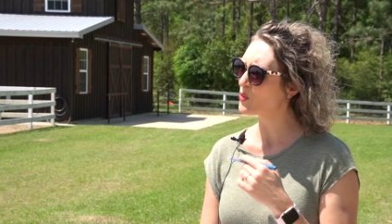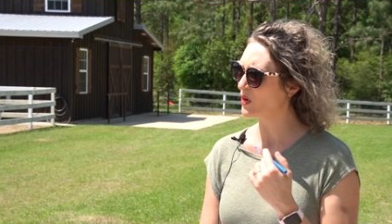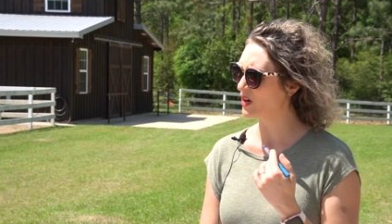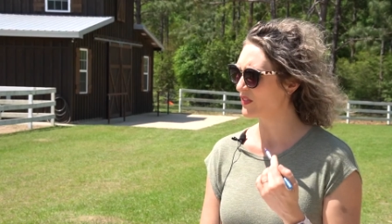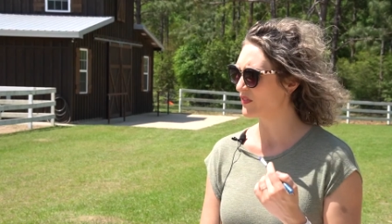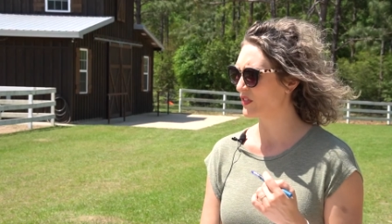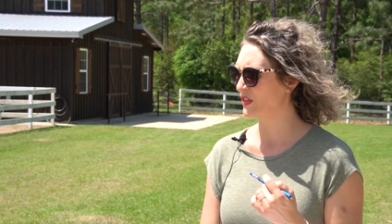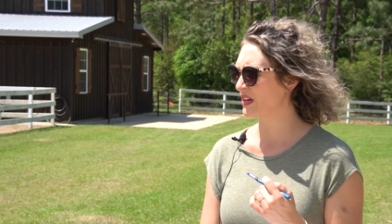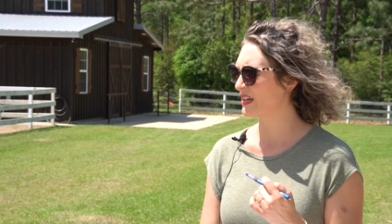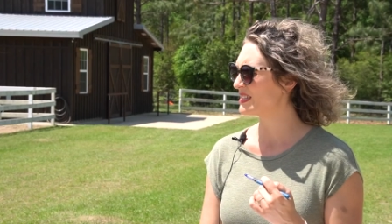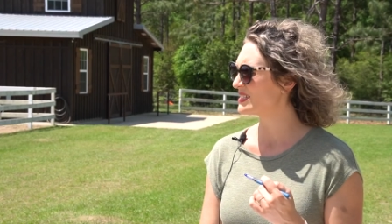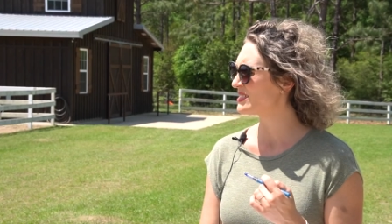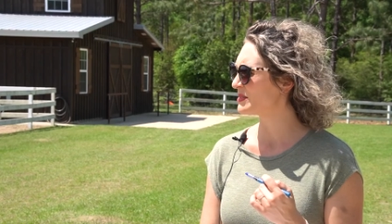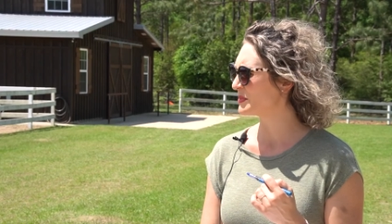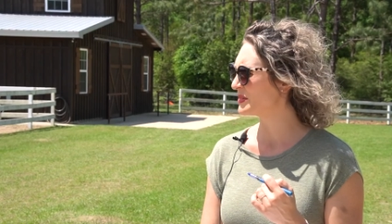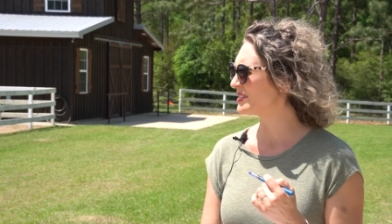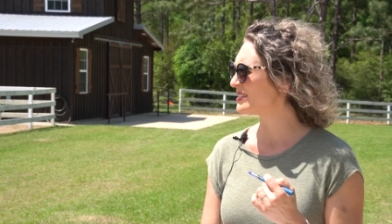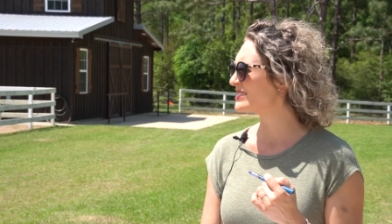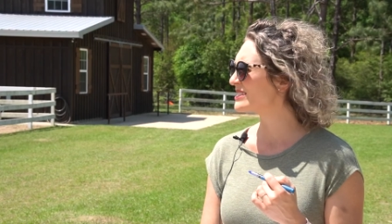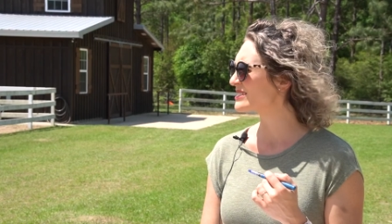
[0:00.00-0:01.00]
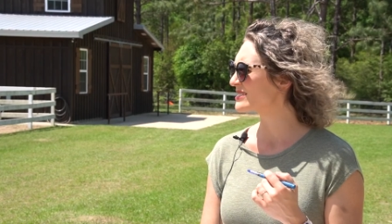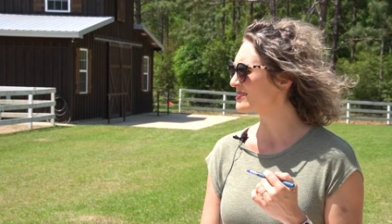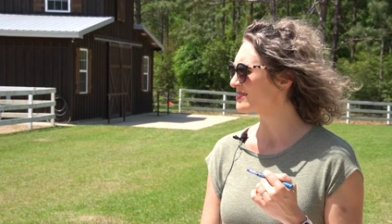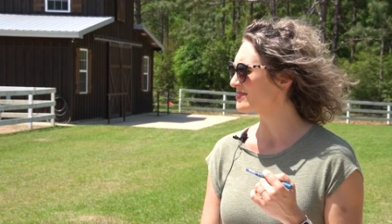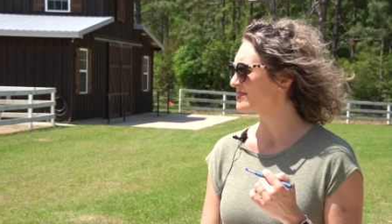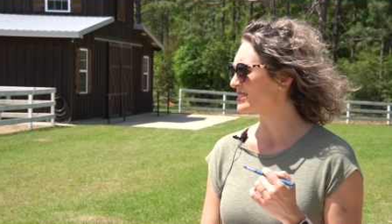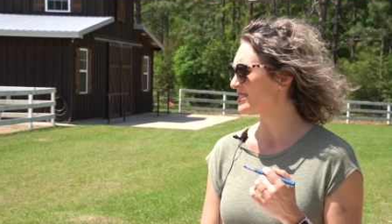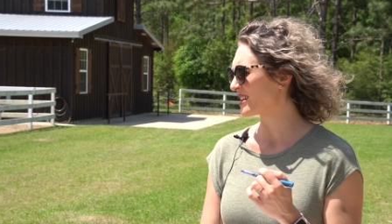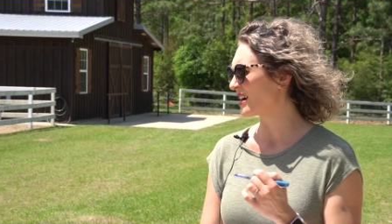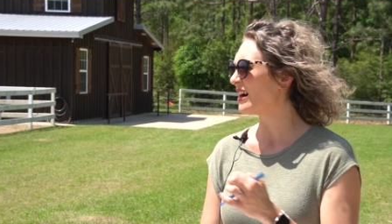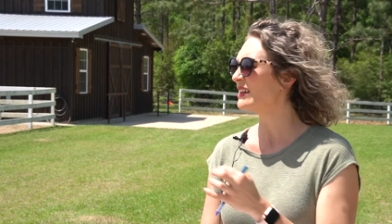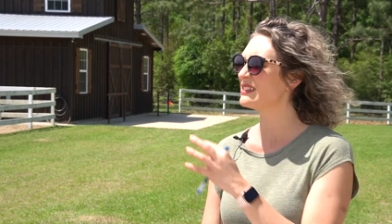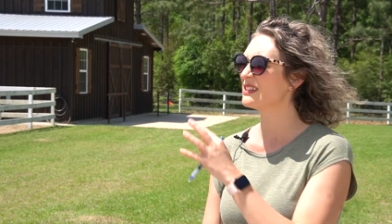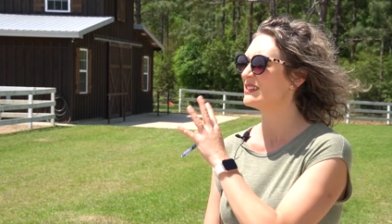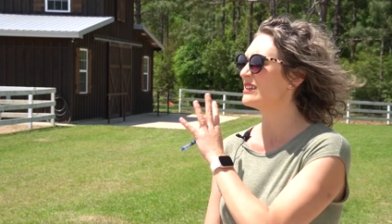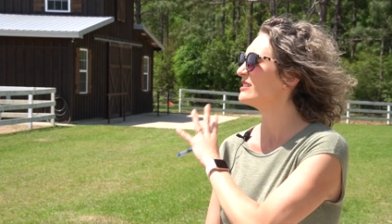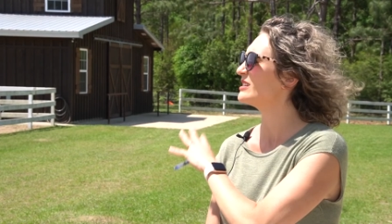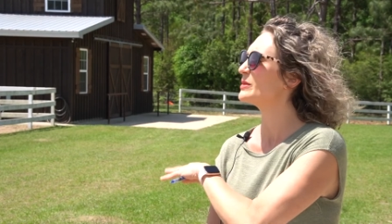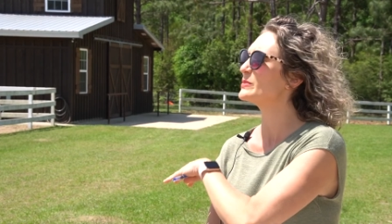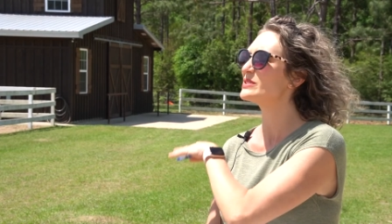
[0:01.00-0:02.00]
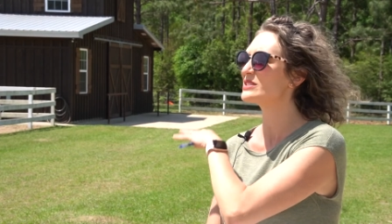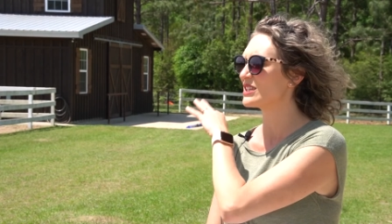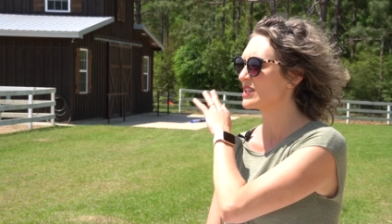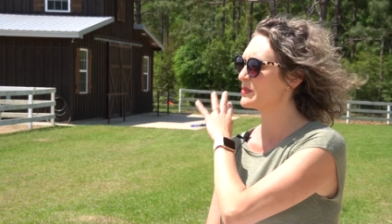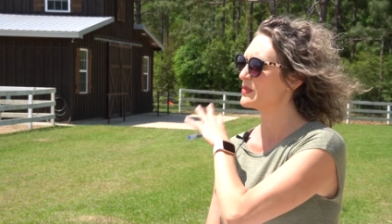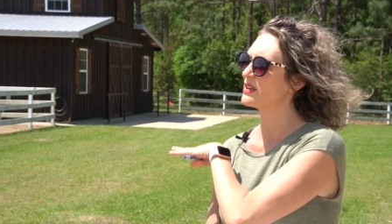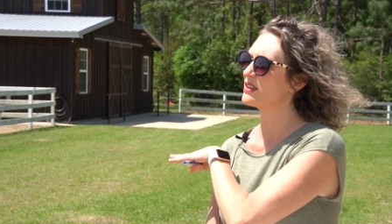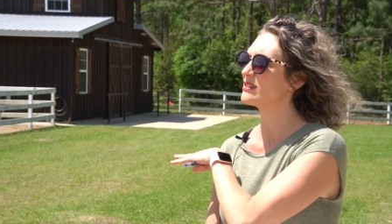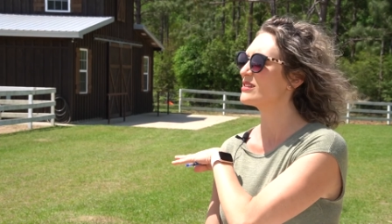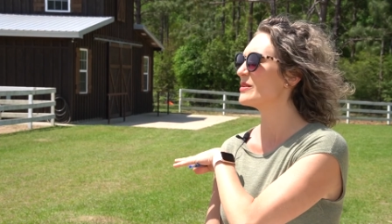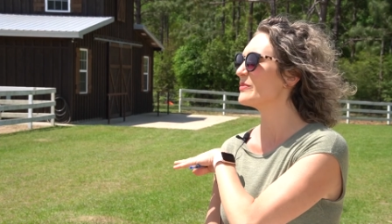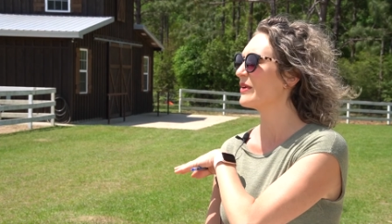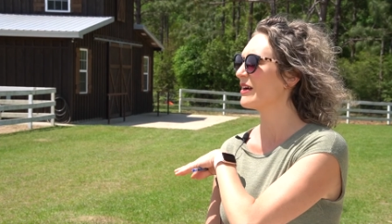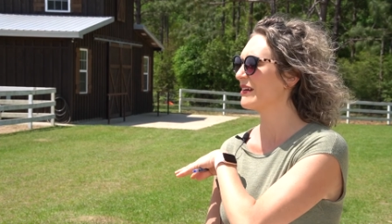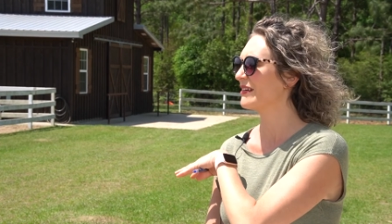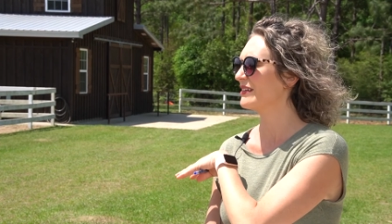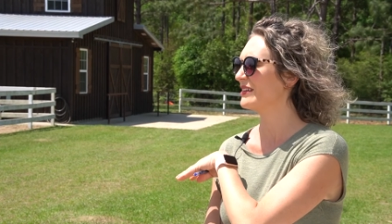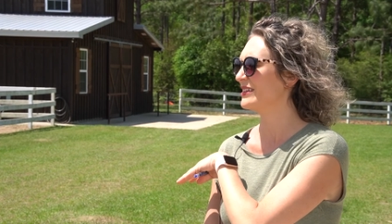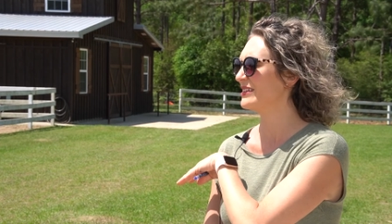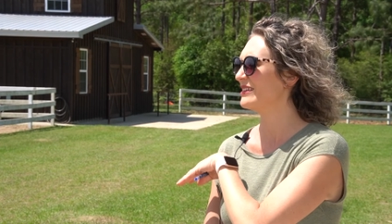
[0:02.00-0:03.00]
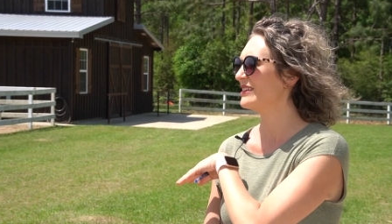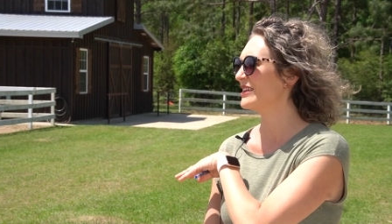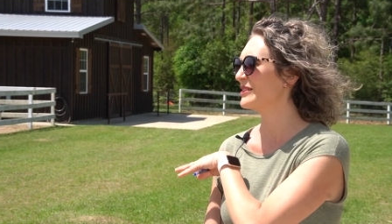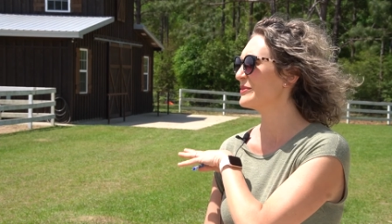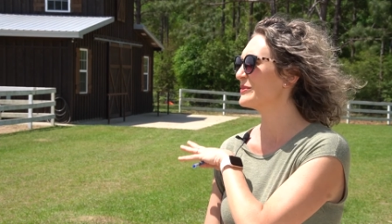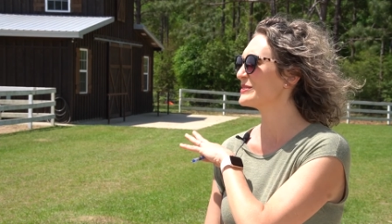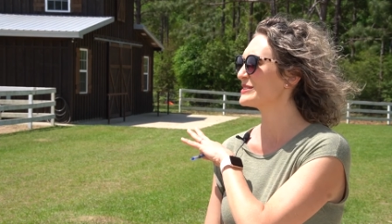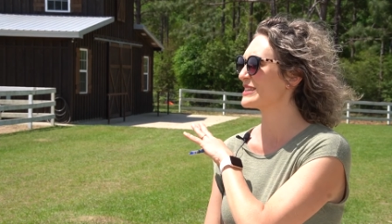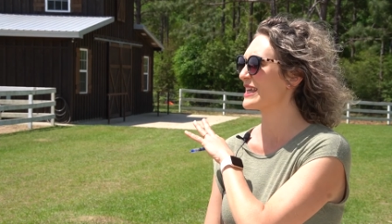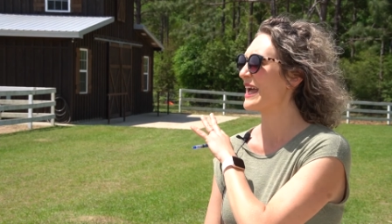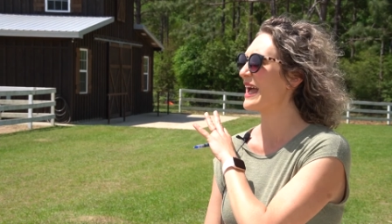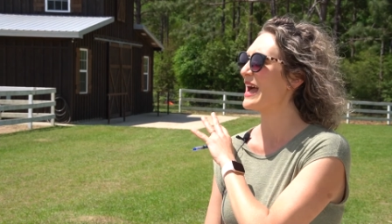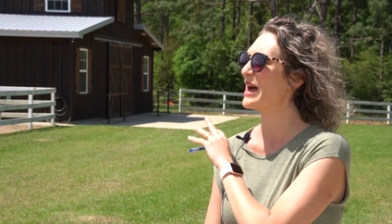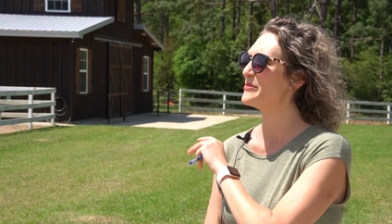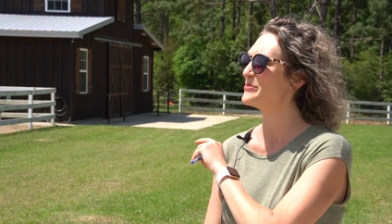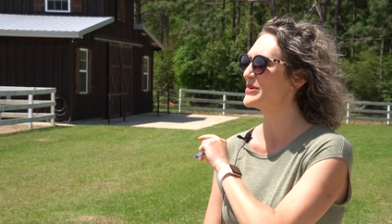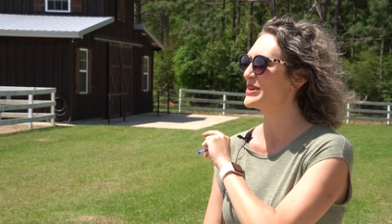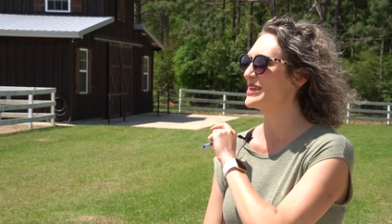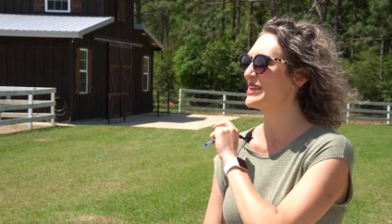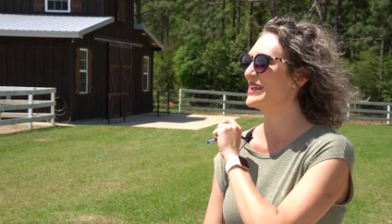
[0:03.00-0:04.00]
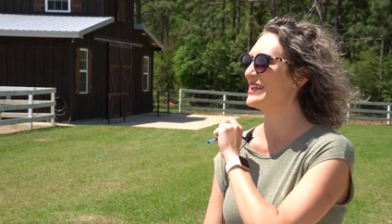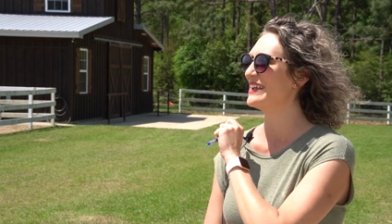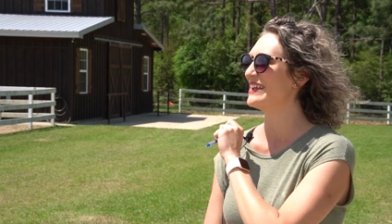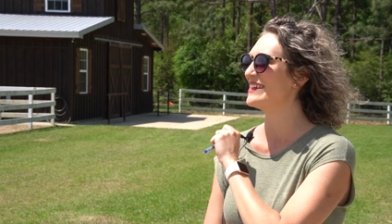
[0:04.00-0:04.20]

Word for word: work for us. I mean, did Scott didn't end up sleeping in the barn. He it was a happy